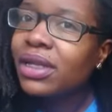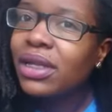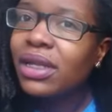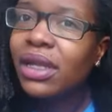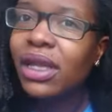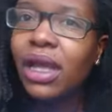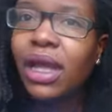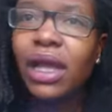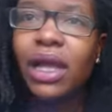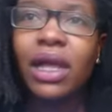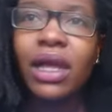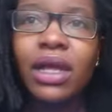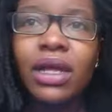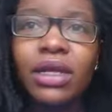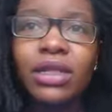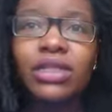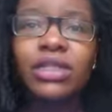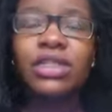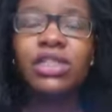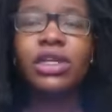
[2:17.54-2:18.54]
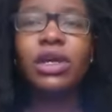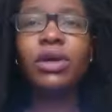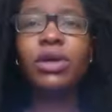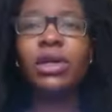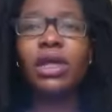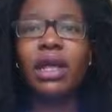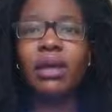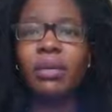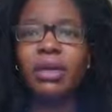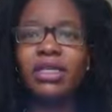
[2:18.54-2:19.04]
Yeah, so
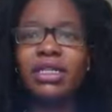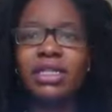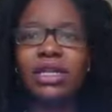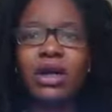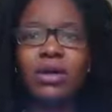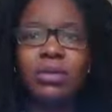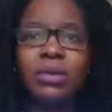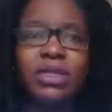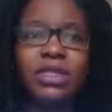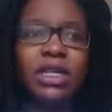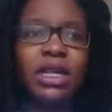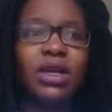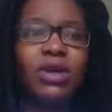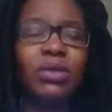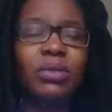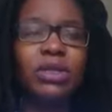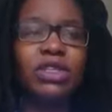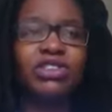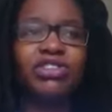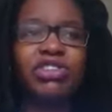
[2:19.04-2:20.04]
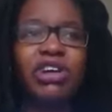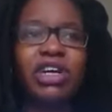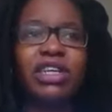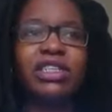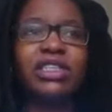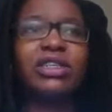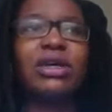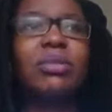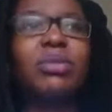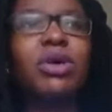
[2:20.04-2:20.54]
yeah, my scalp is a little bit dry,
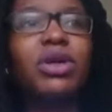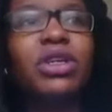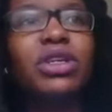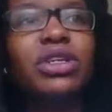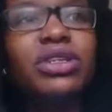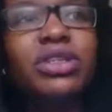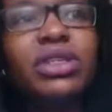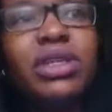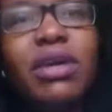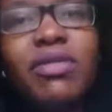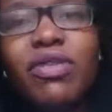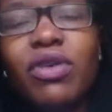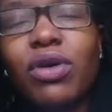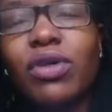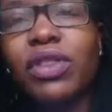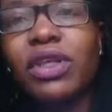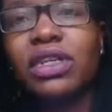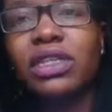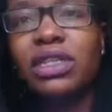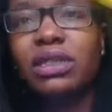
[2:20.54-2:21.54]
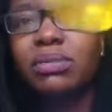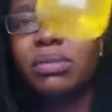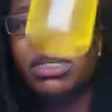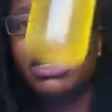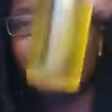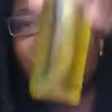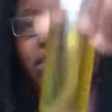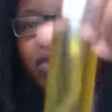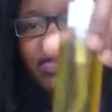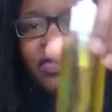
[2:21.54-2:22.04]
so I'm going to use, I've got this
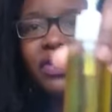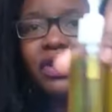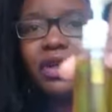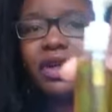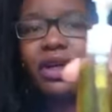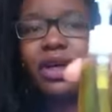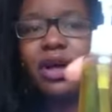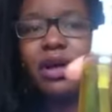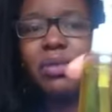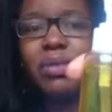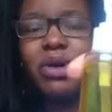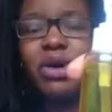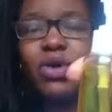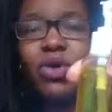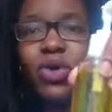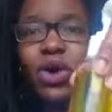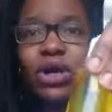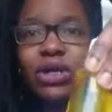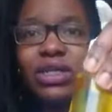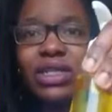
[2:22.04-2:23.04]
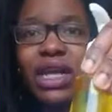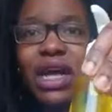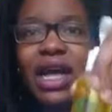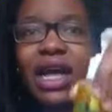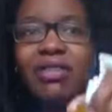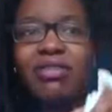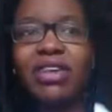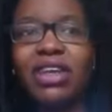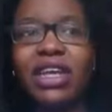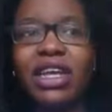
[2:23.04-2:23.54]
mix of oils that I
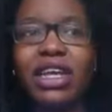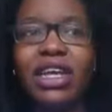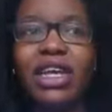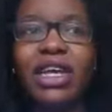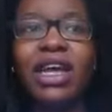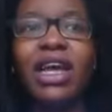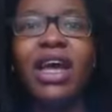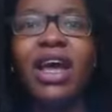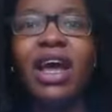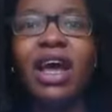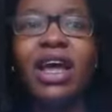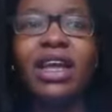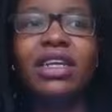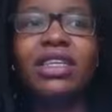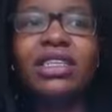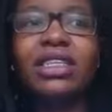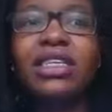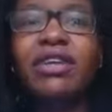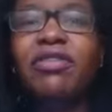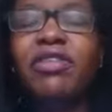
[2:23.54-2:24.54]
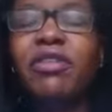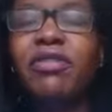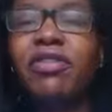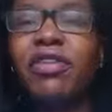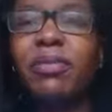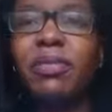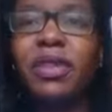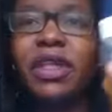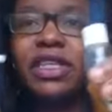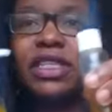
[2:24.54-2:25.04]
have in here, and it's different
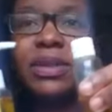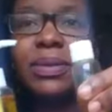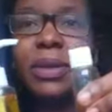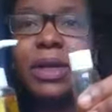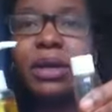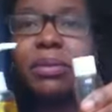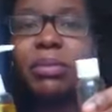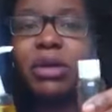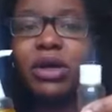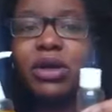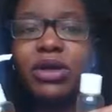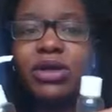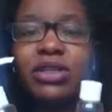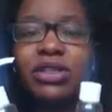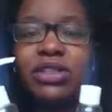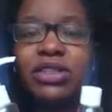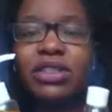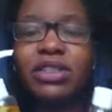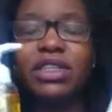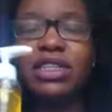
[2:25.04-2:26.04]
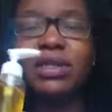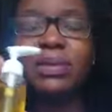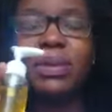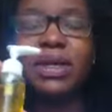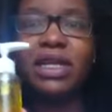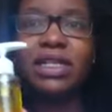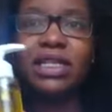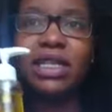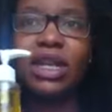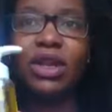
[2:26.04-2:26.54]
from this one because this one
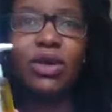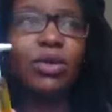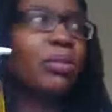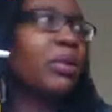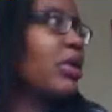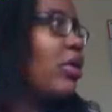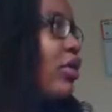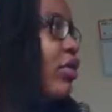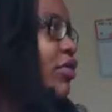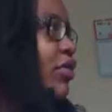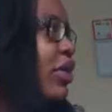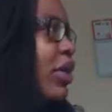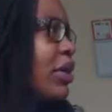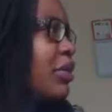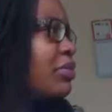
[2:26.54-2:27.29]
has a little bit of